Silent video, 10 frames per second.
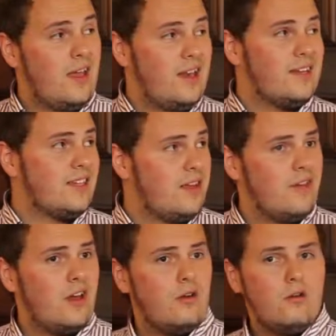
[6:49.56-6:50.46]
In a
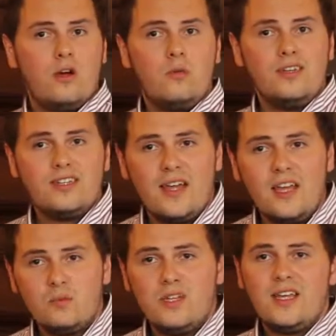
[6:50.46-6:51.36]
CVL, all I would
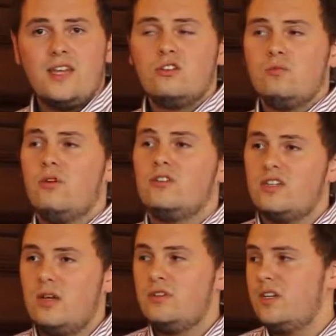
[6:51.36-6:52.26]
say is we tend to approach the
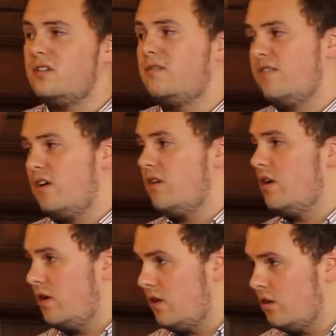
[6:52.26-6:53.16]
subject very
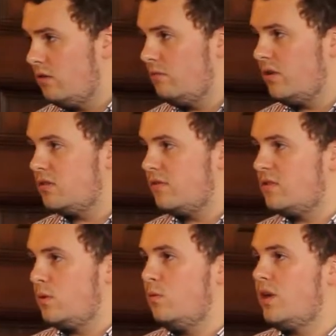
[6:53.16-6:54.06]
early on, because
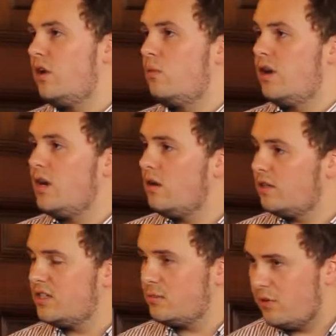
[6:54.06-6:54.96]
obviously we don't want any
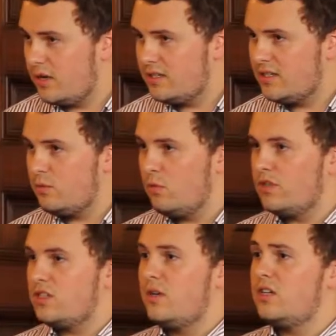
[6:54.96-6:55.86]
nasty surprises. We
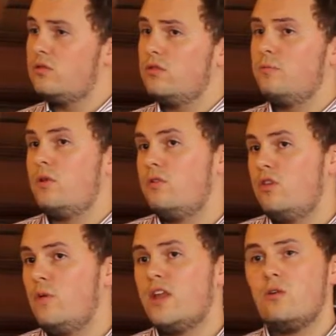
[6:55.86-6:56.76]
want to make sure that both
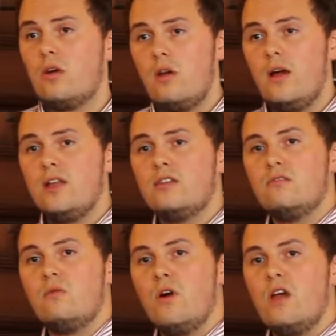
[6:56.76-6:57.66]
you and your clients
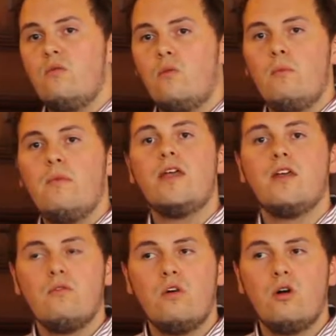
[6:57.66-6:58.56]
are aware of what may
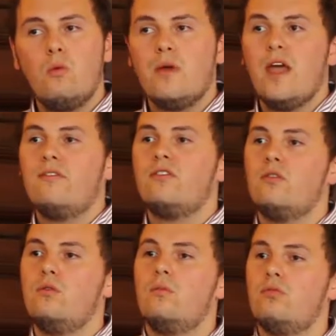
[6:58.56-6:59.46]
go wrong and what we have
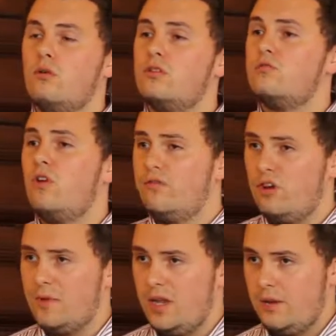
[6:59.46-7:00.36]
to approach right at the
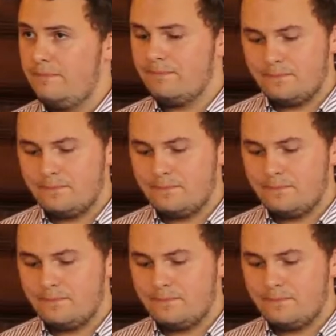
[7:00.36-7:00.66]
very beginning.